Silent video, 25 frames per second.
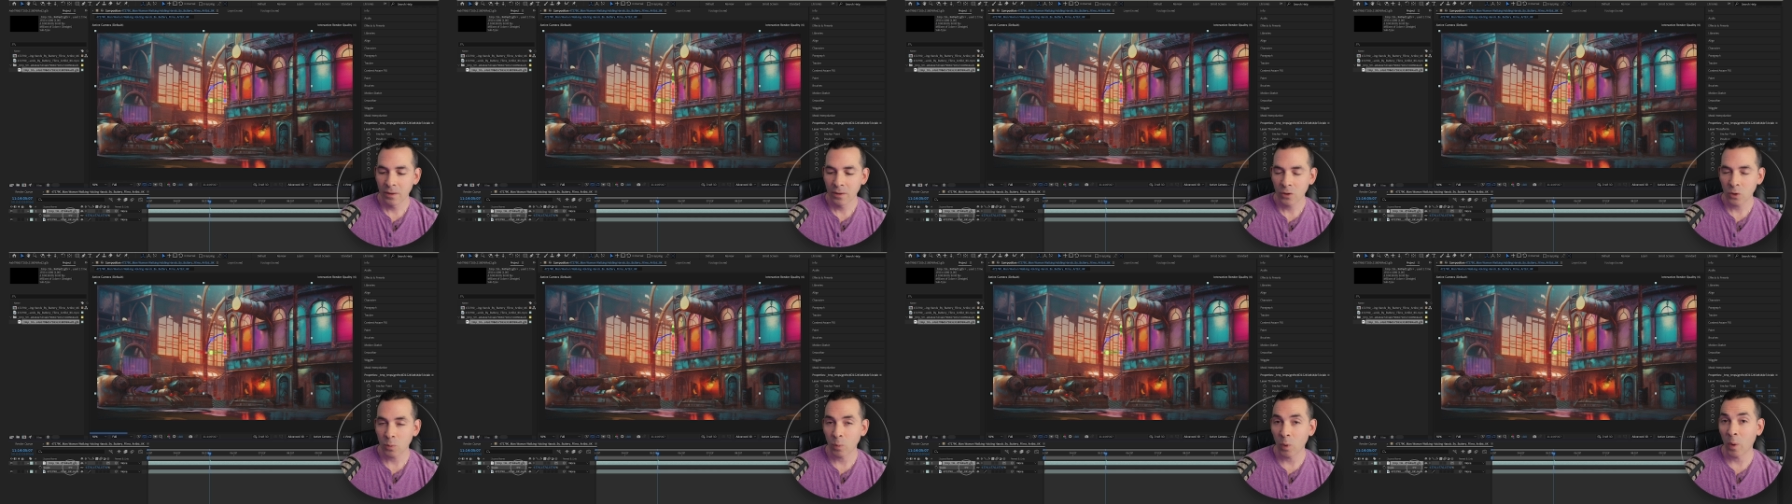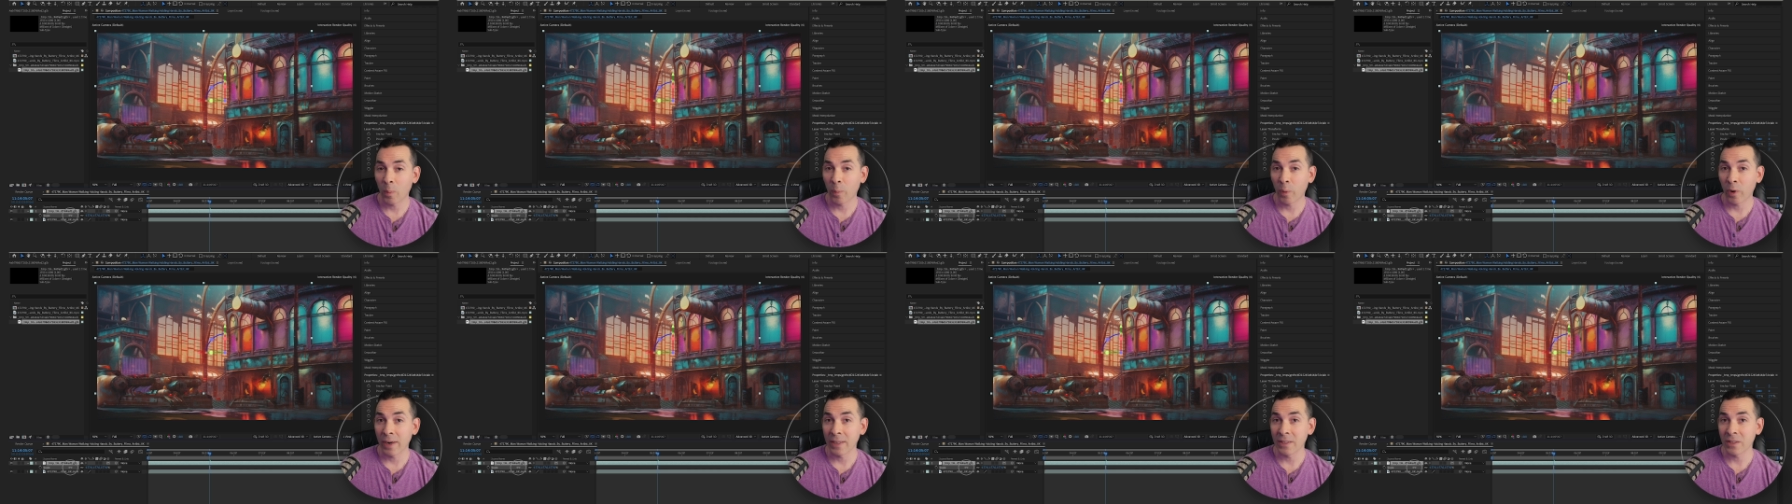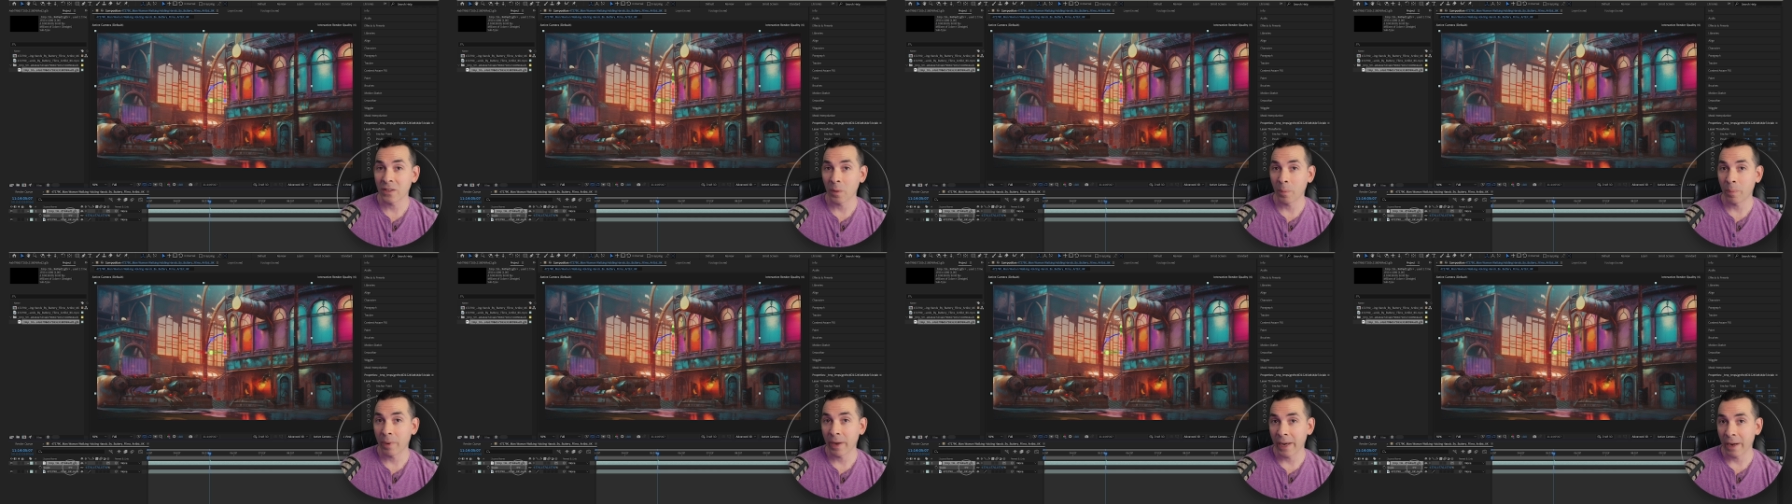Small price
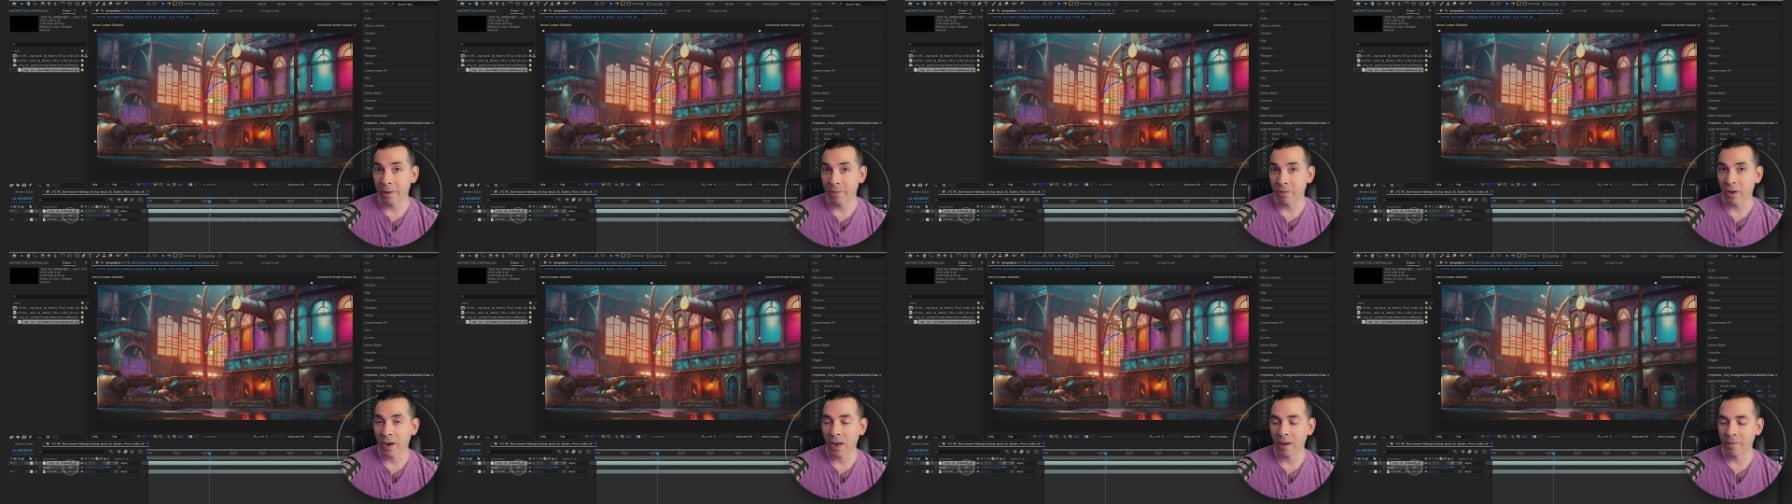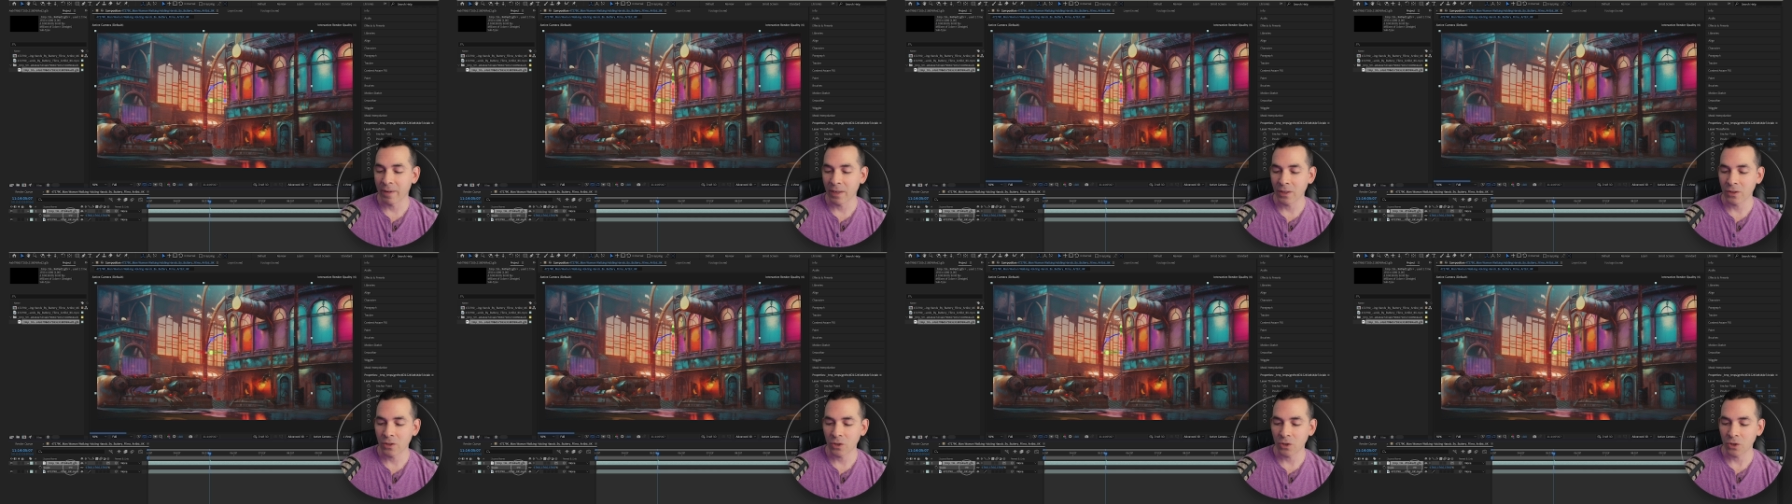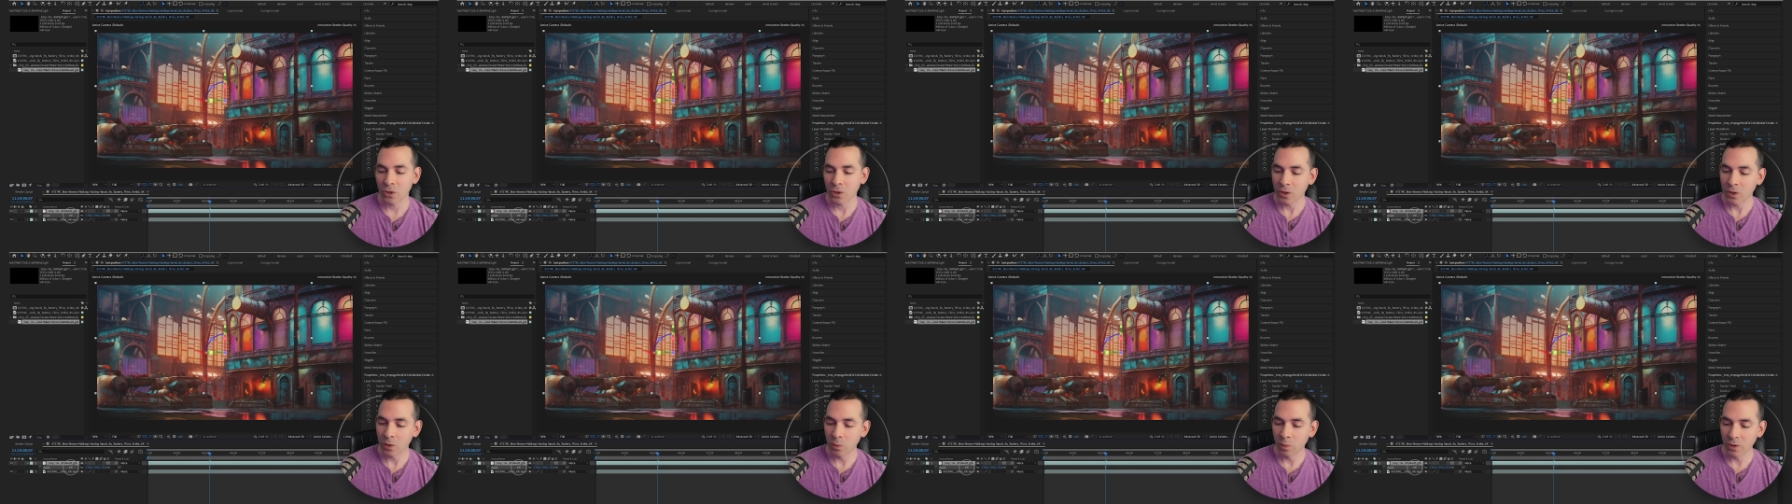to pay for having
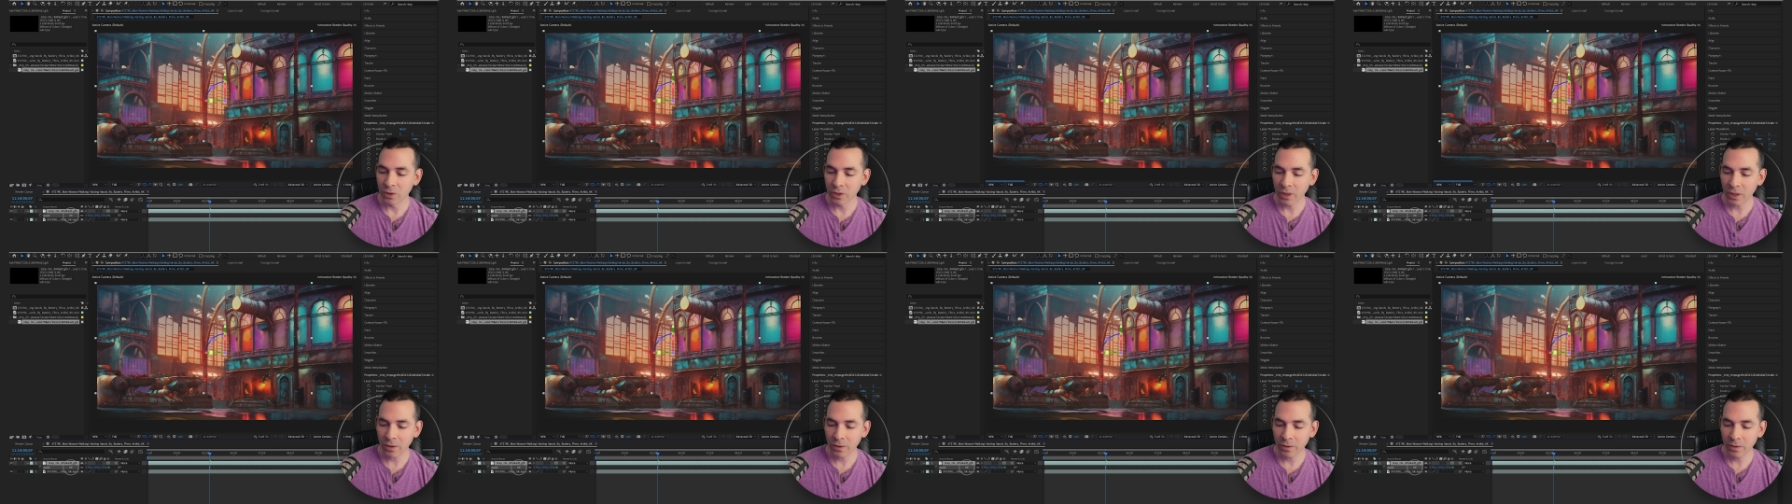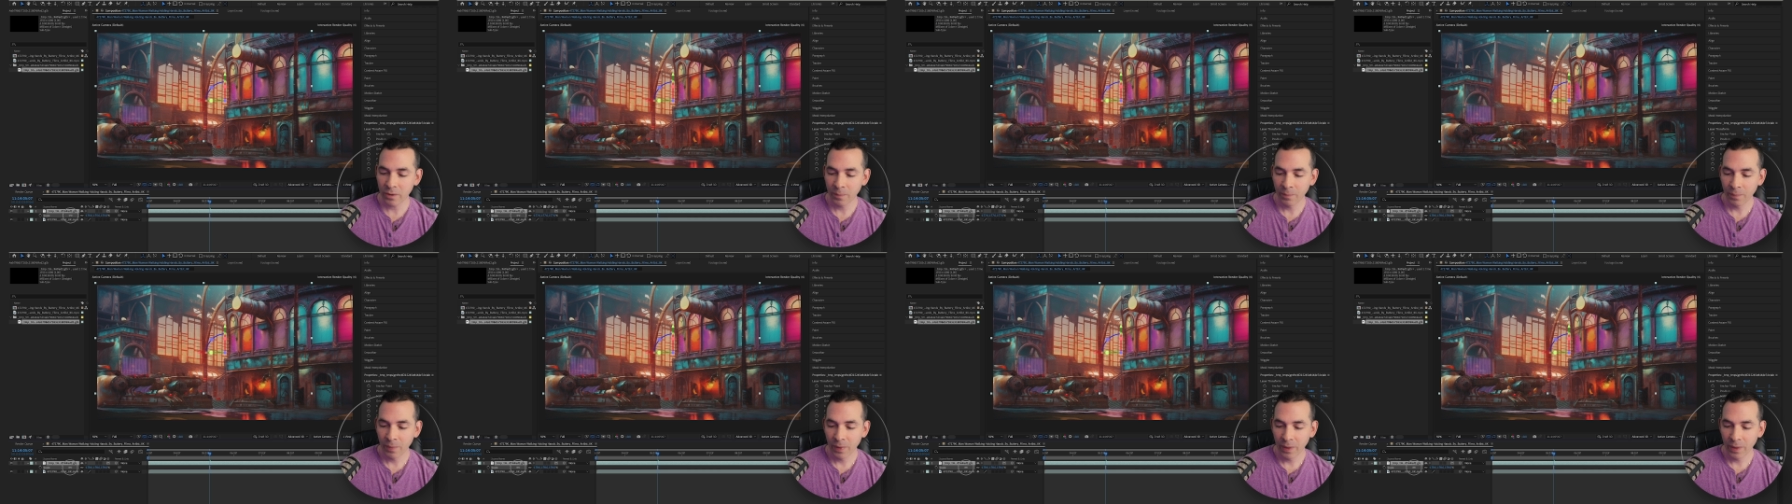such a good result.